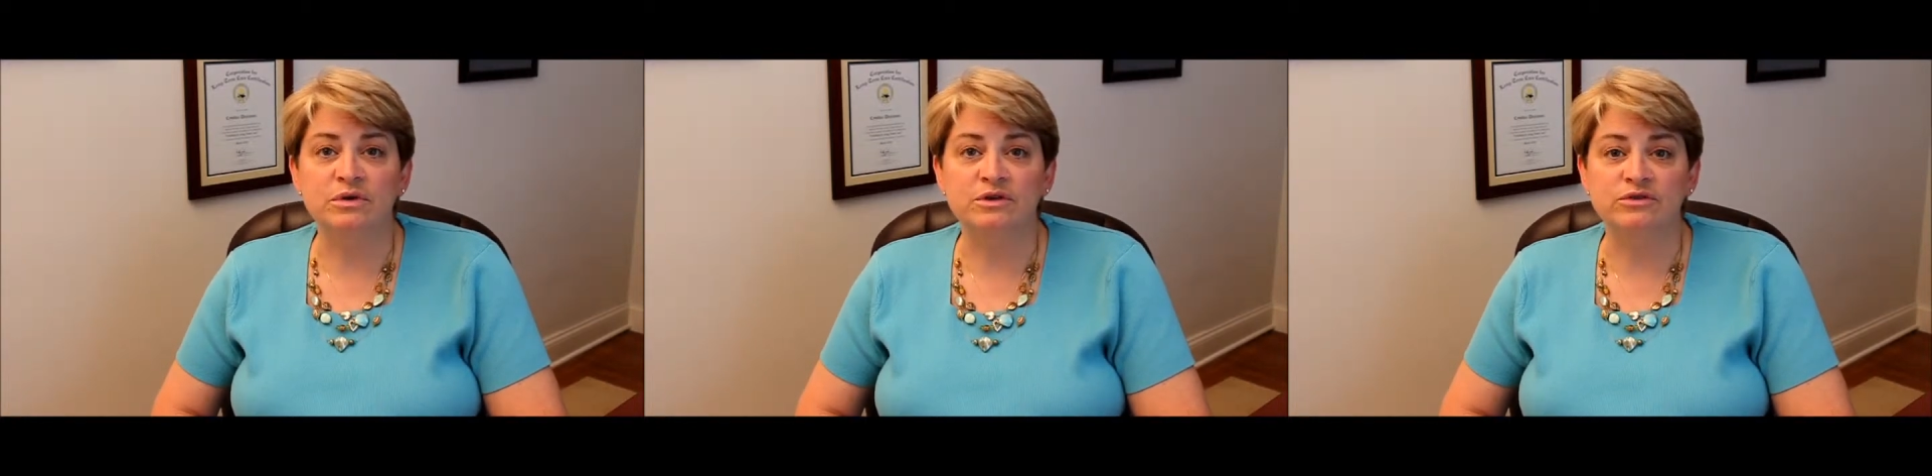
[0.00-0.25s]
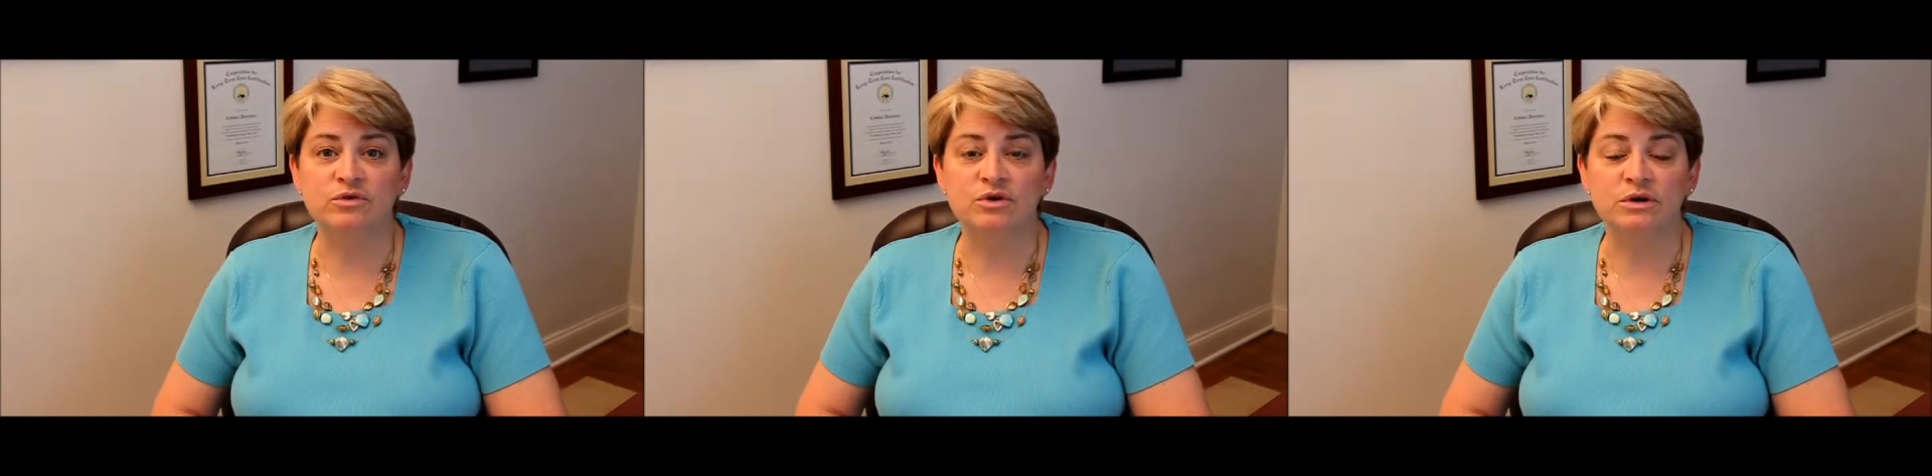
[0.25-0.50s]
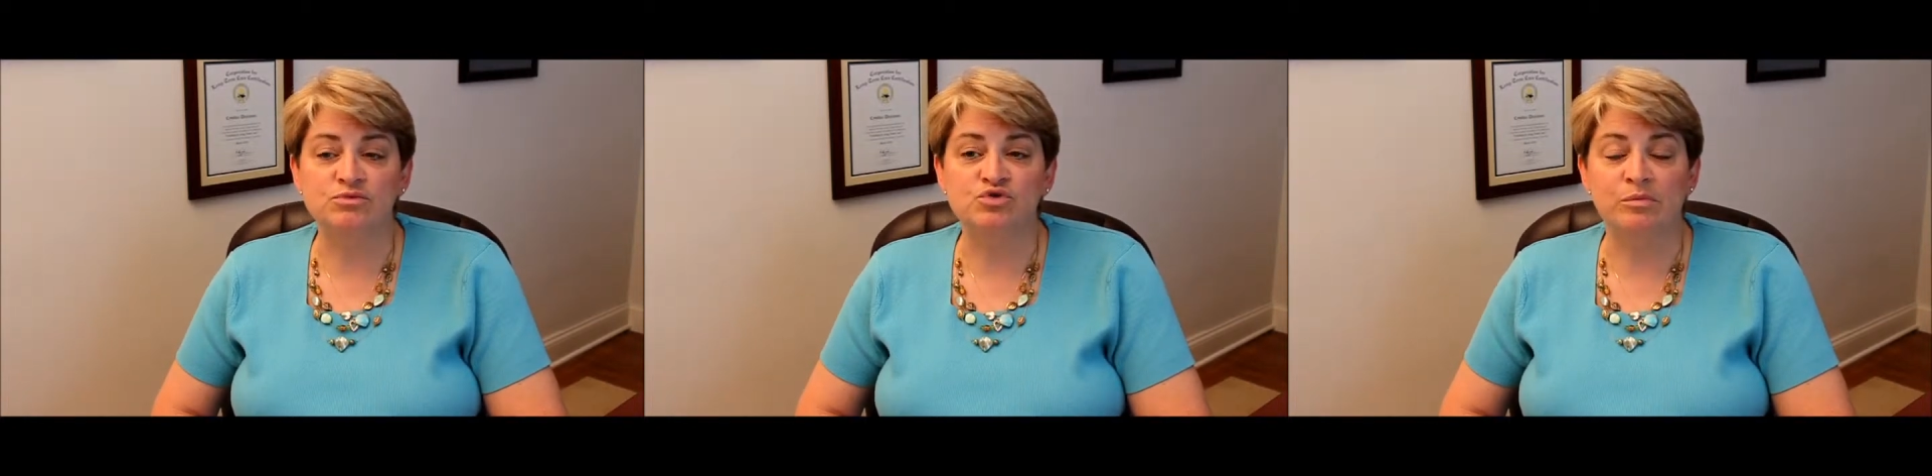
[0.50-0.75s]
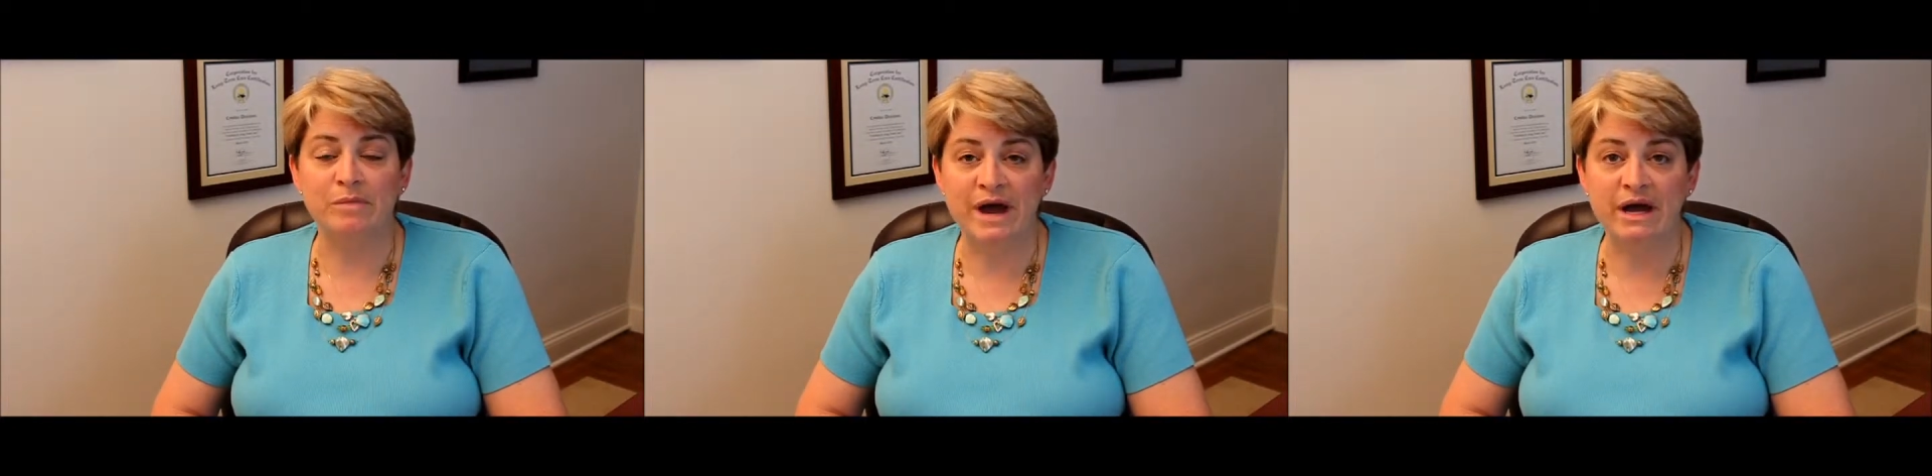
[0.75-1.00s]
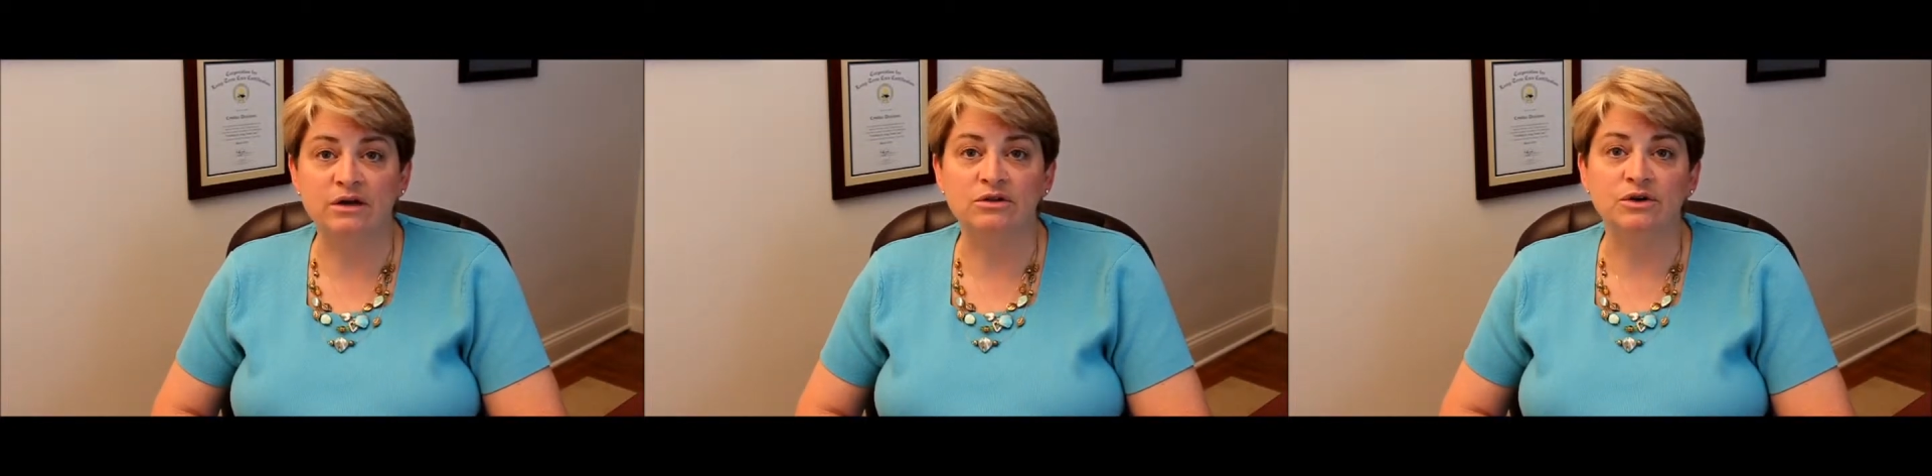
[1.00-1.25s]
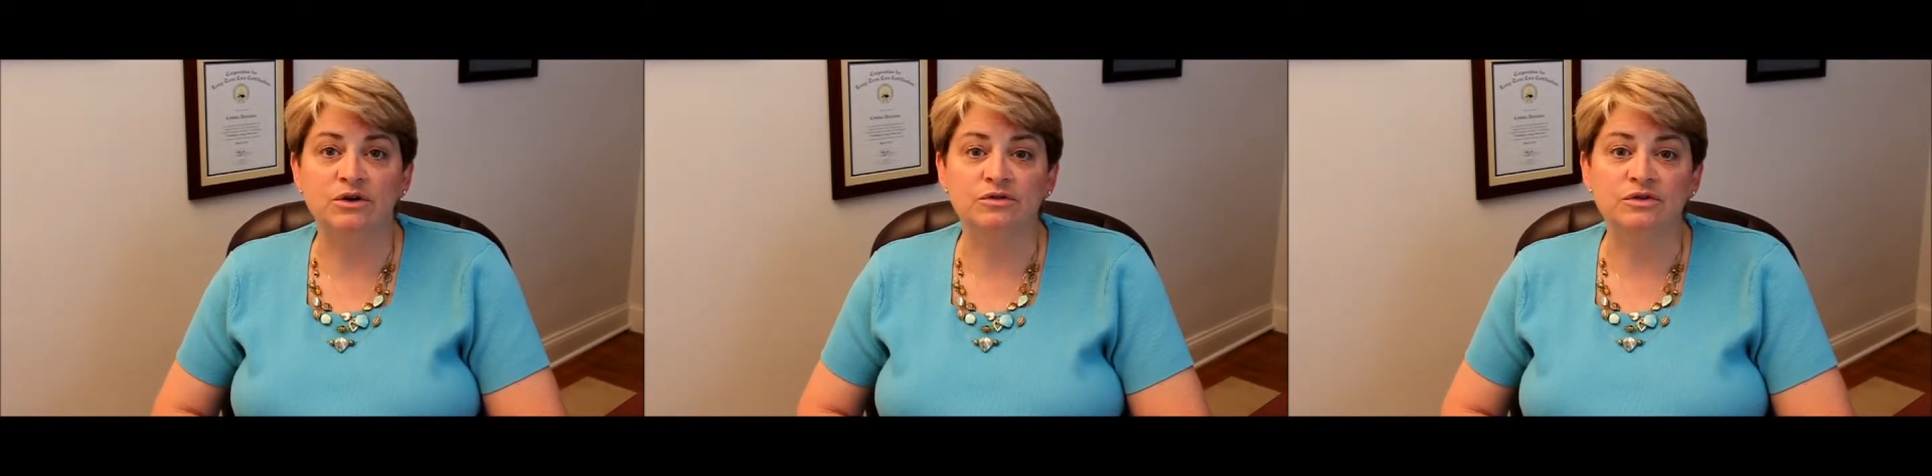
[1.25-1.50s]
has gone up
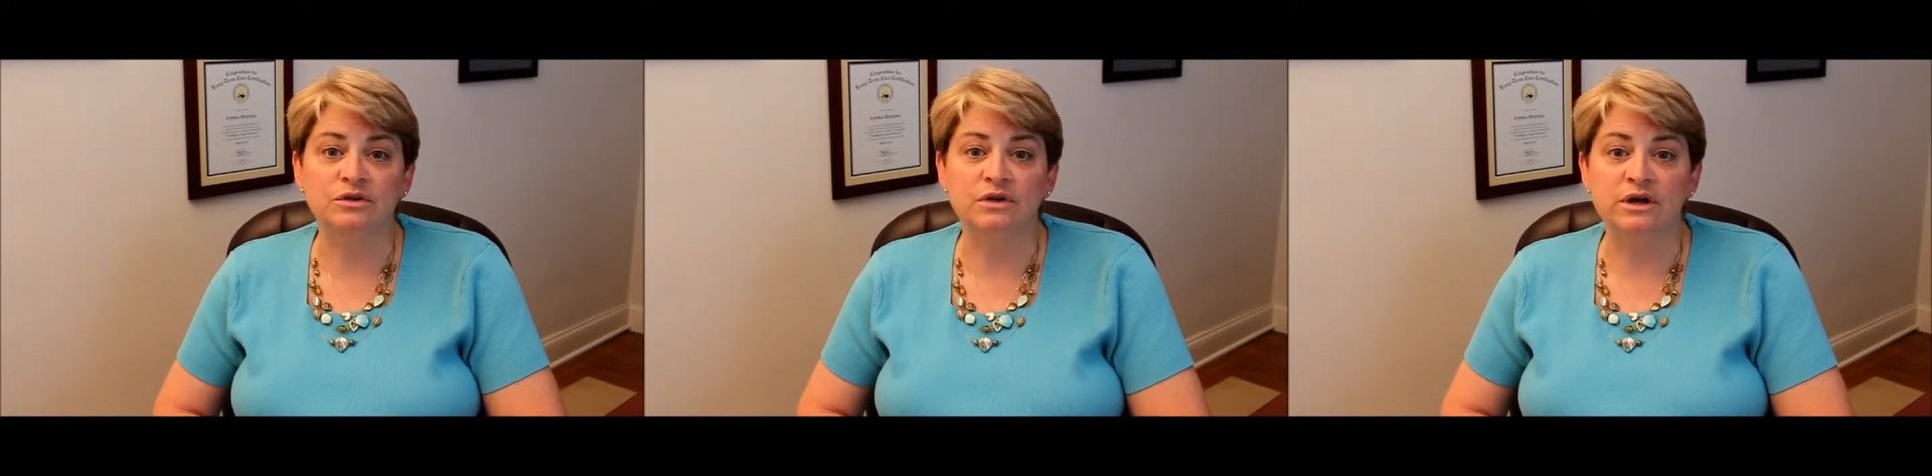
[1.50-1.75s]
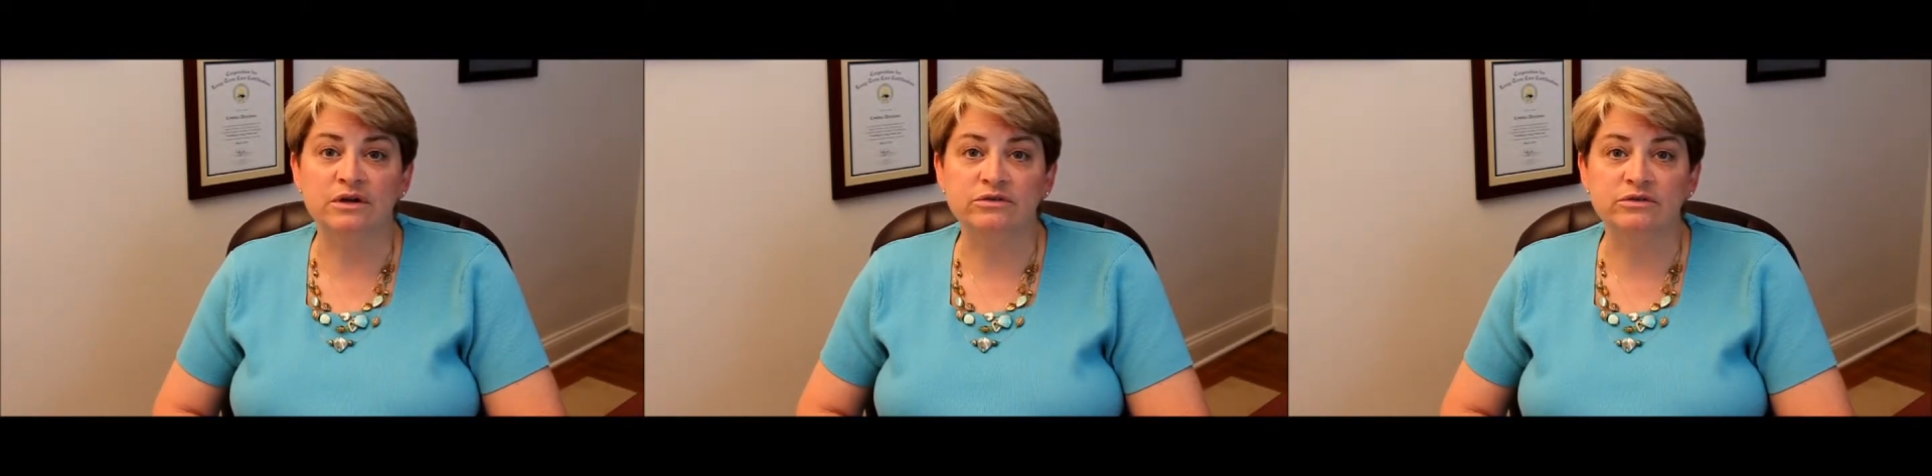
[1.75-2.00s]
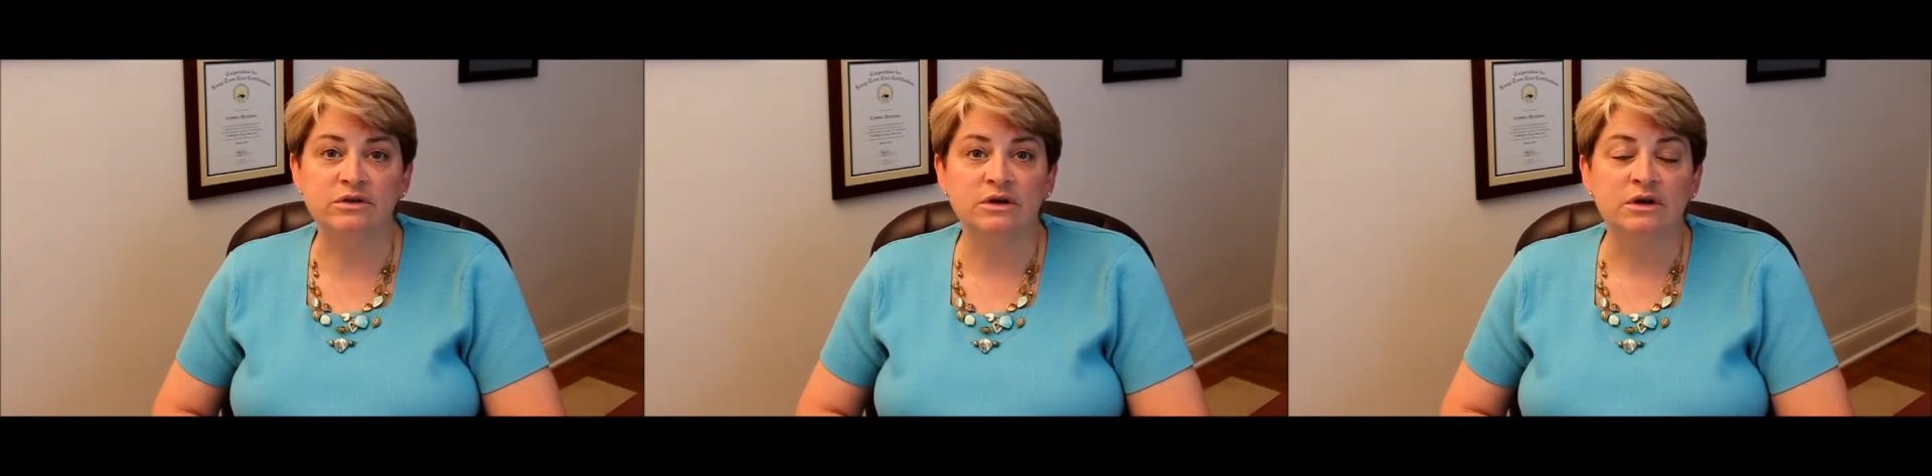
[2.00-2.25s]
dramatically over the last